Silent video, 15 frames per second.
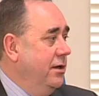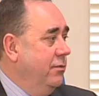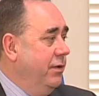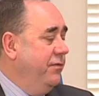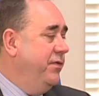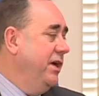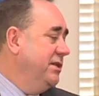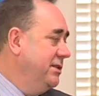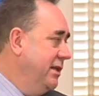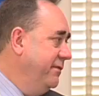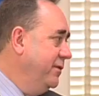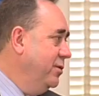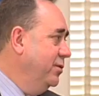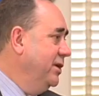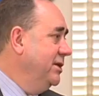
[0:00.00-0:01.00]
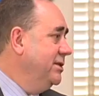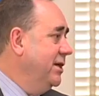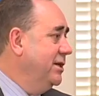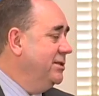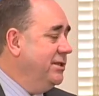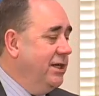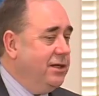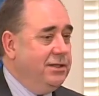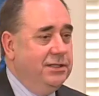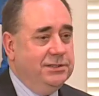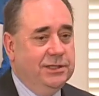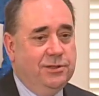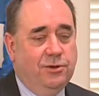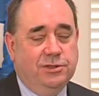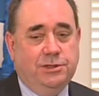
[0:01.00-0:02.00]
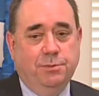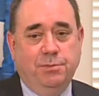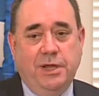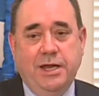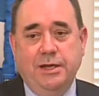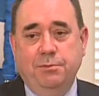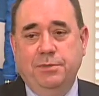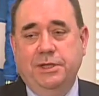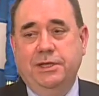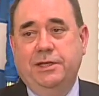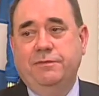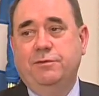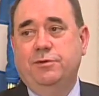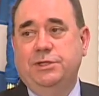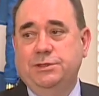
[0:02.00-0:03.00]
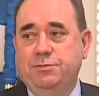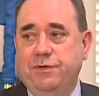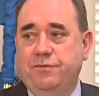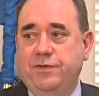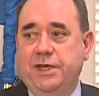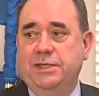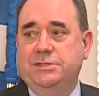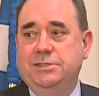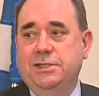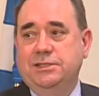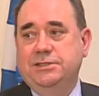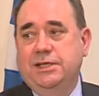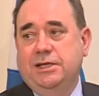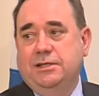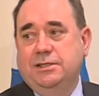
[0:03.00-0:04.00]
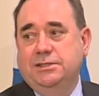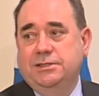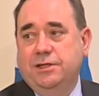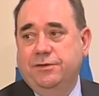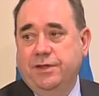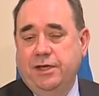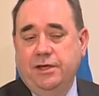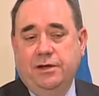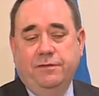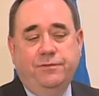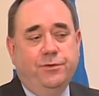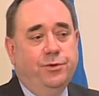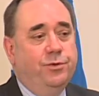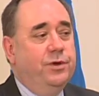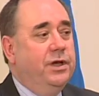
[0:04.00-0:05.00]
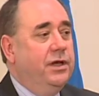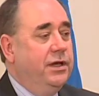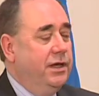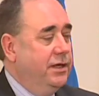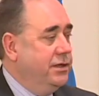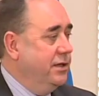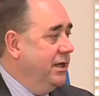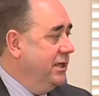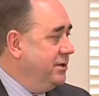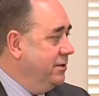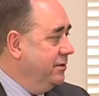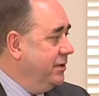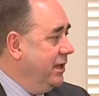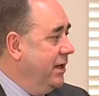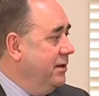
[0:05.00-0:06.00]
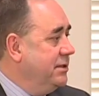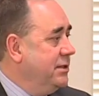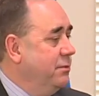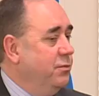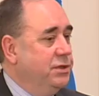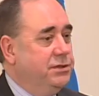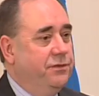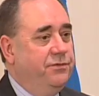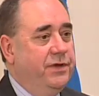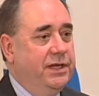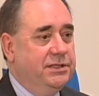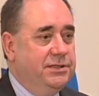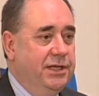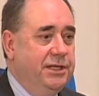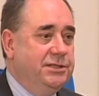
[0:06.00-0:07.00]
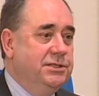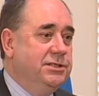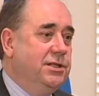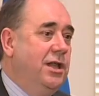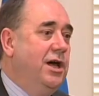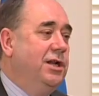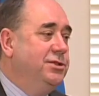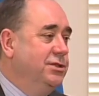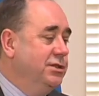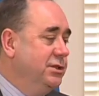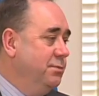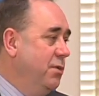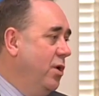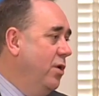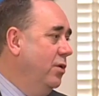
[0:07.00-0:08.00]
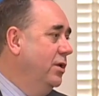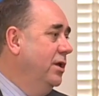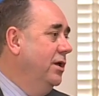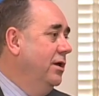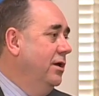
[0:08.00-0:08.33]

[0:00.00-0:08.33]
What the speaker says: We face difficulties and uncertainties across the planet, but the difficulties we face, the uncertainties are there, are through international terrorism, which affects nations large and small.